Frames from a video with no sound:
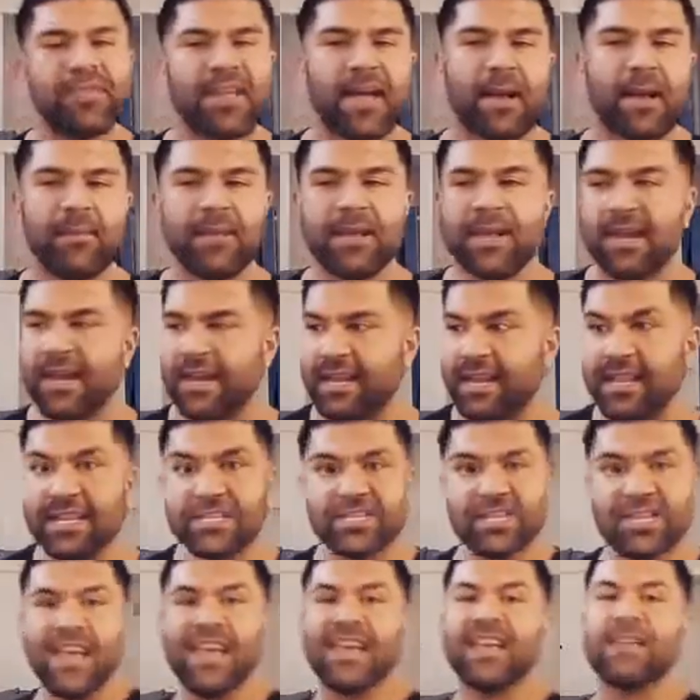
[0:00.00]
them. And
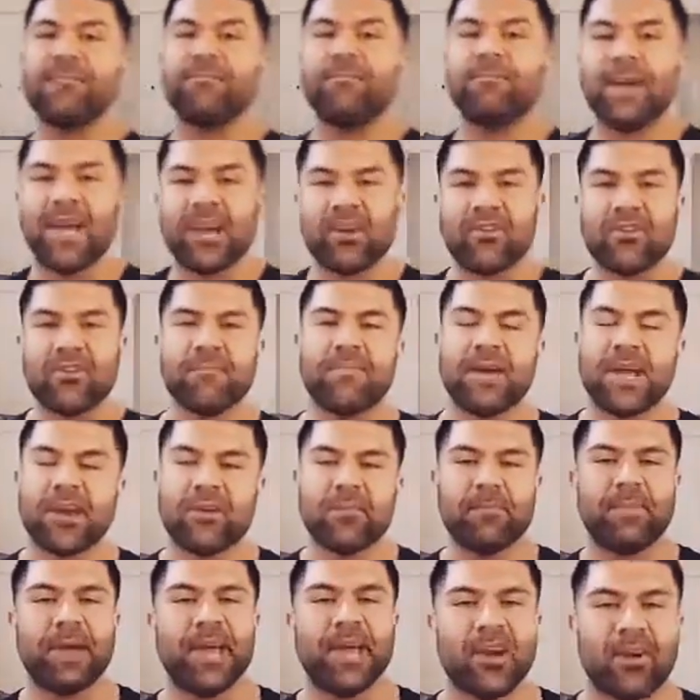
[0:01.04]
each day I get better and better
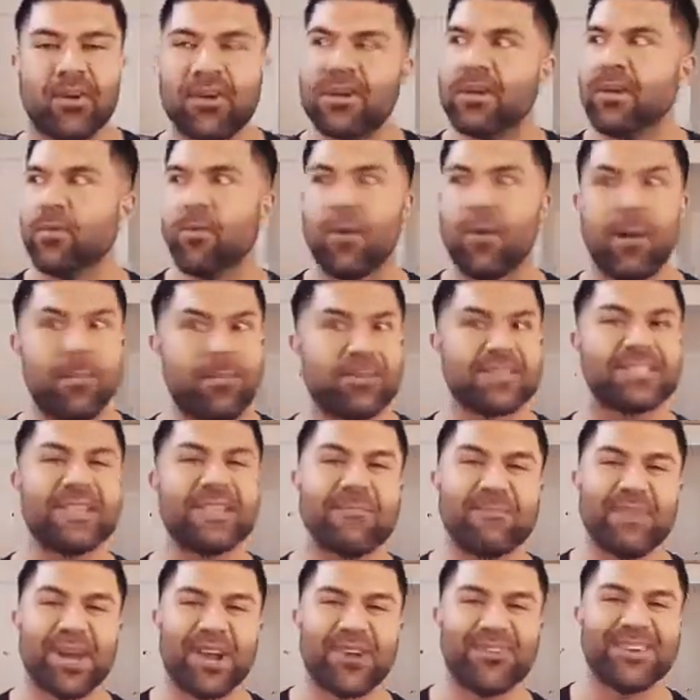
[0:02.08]
and better.
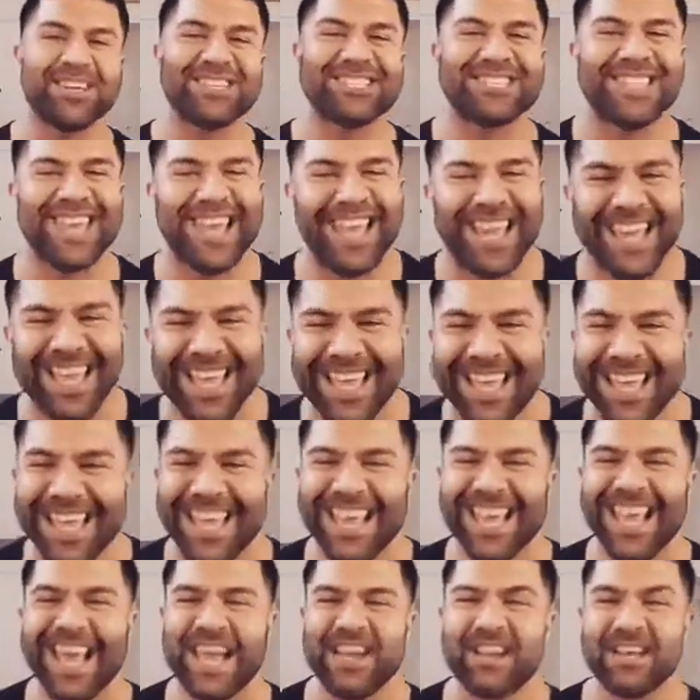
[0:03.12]
1% better each day.
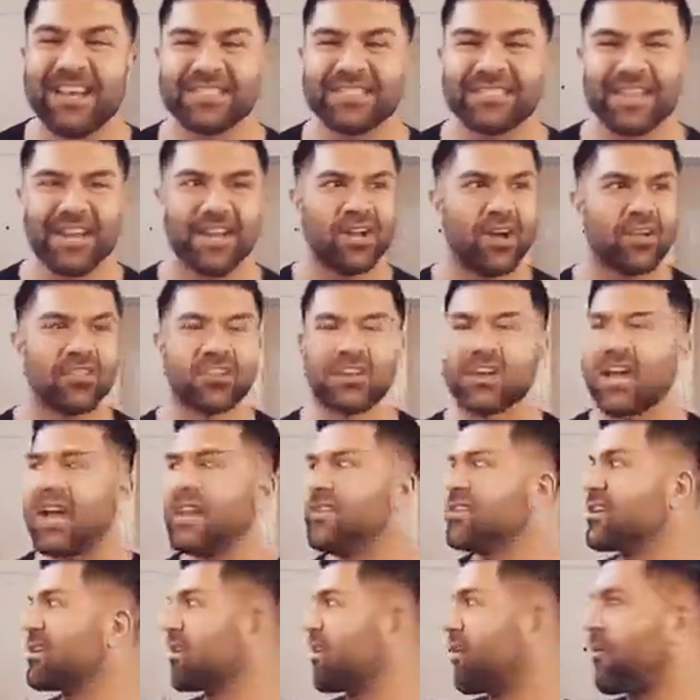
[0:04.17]
And next thing I know, I
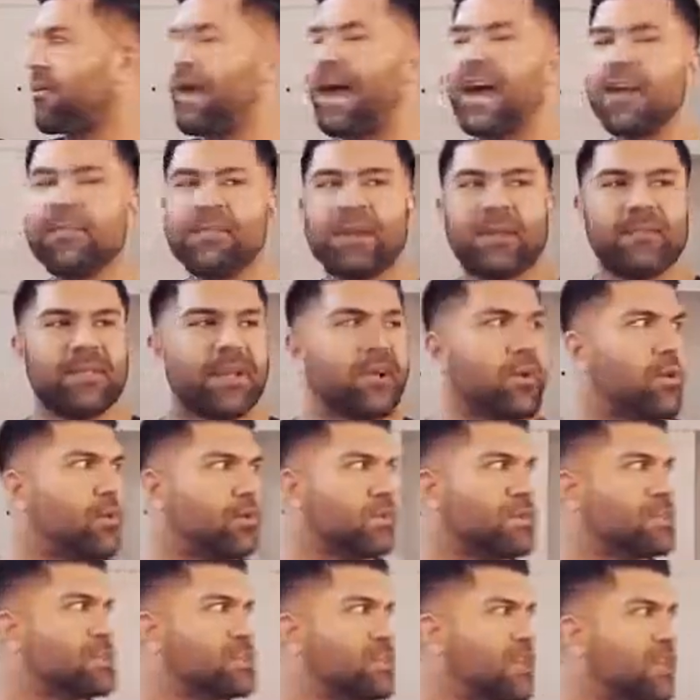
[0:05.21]
look around me, I'm like,
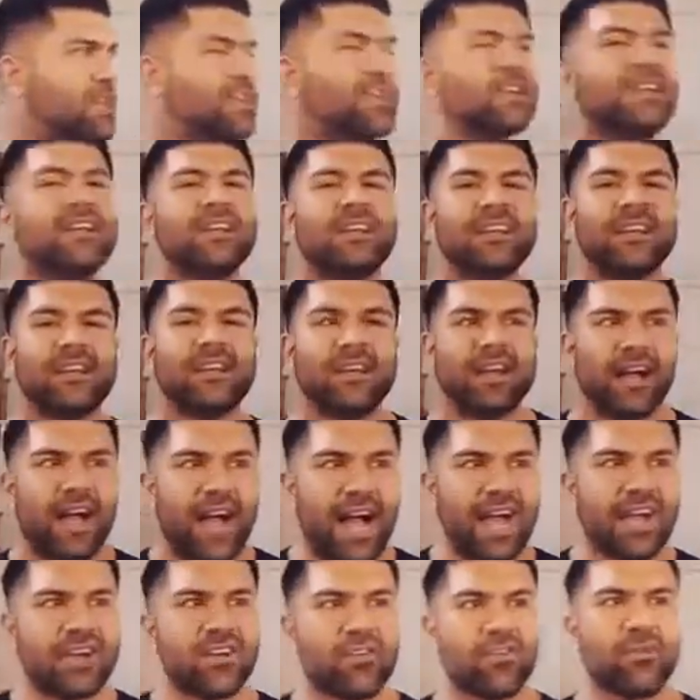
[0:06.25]
holy shit,
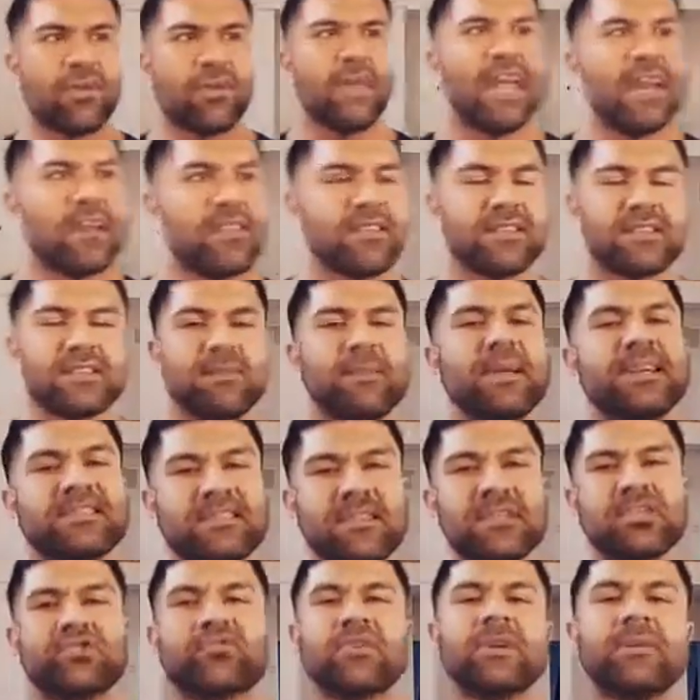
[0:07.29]
I created this
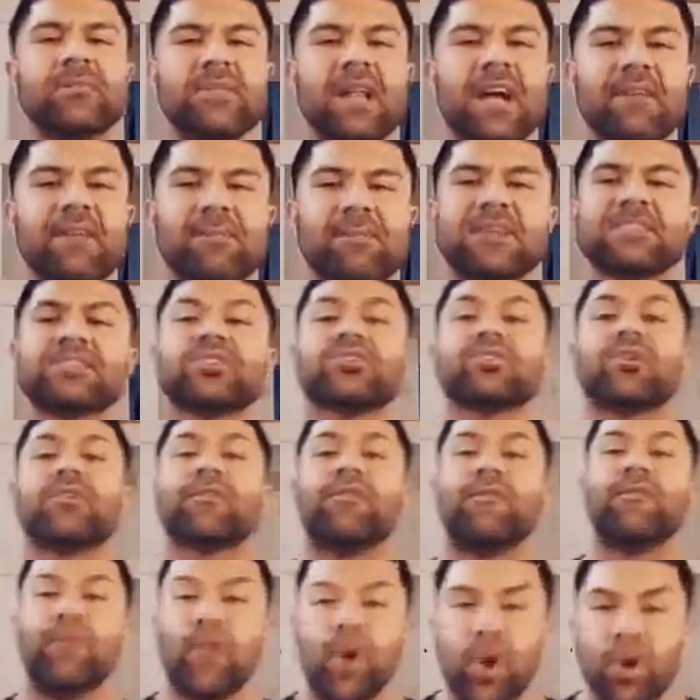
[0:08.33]
amazing dream life because I took
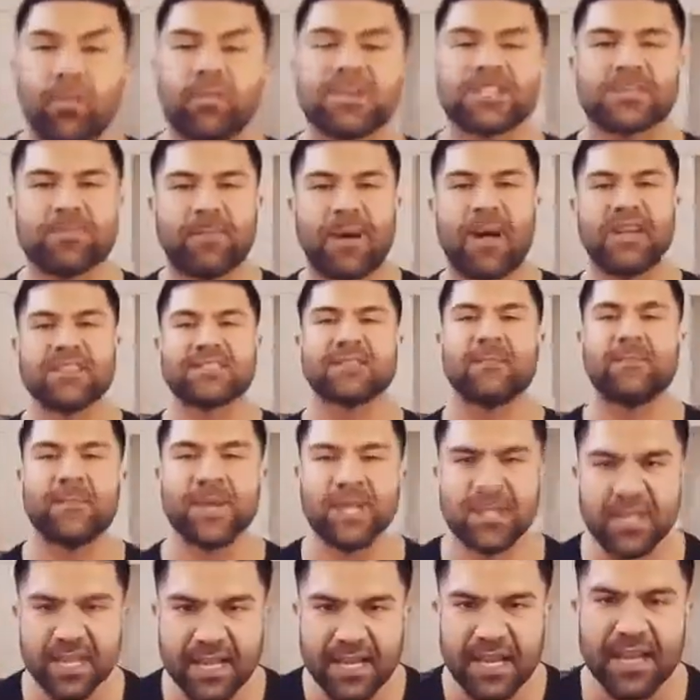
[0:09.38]
full
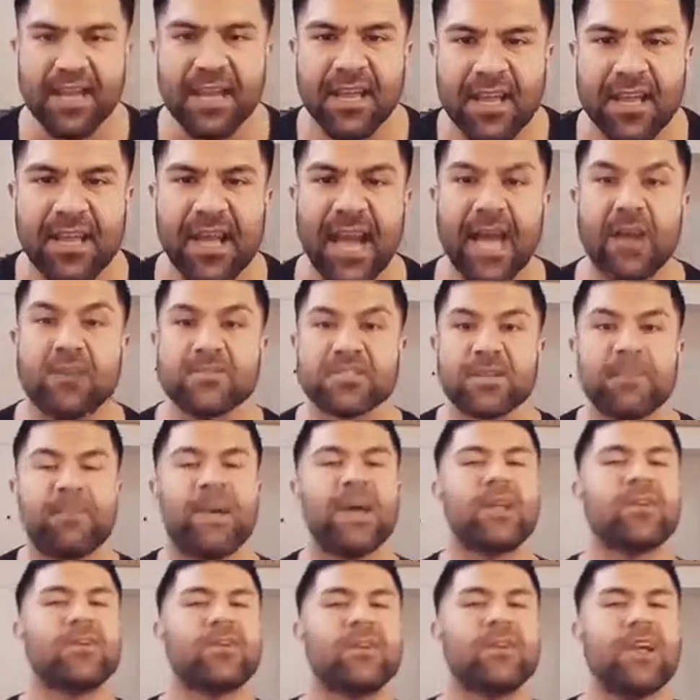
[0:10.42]
responsibility. I don't
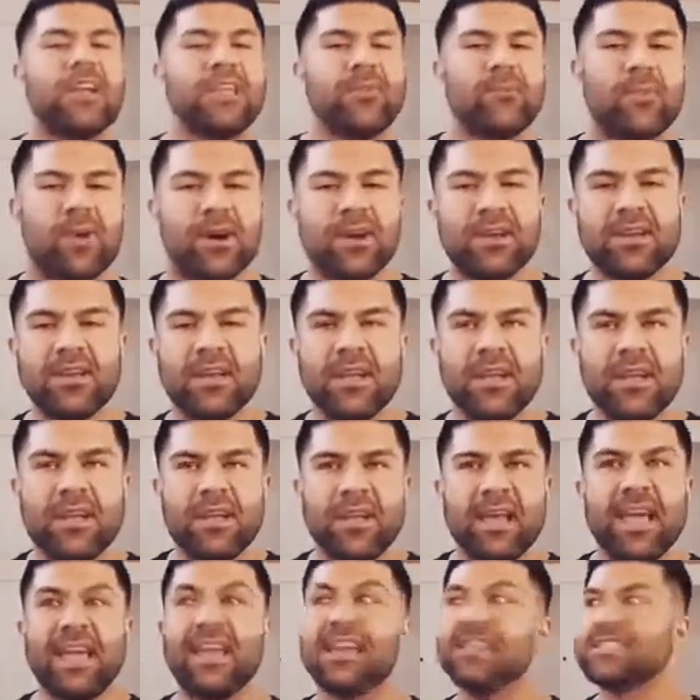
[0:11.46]
depend on anyone,
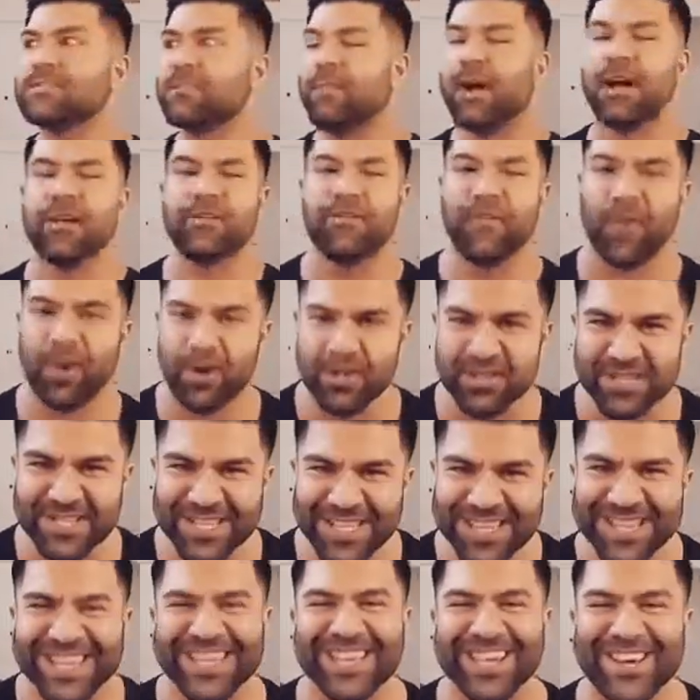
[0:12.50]
and it's my fault,
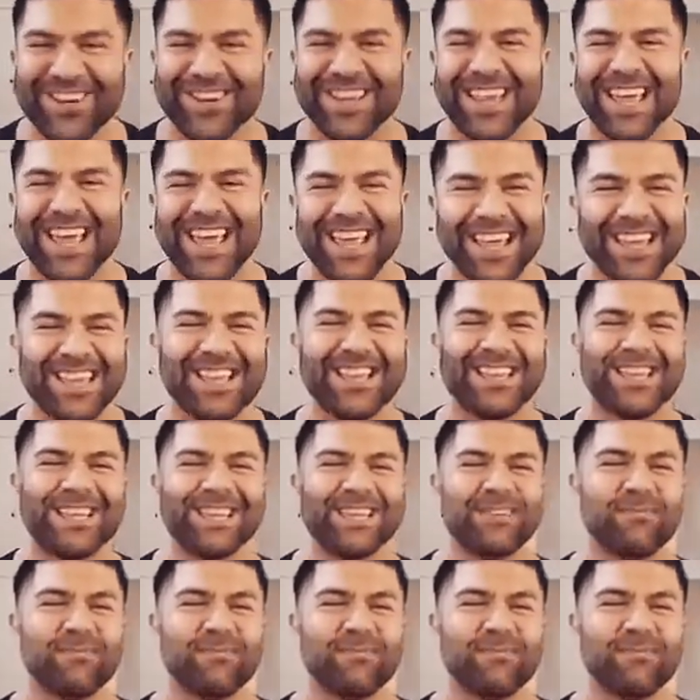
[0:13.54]
okay?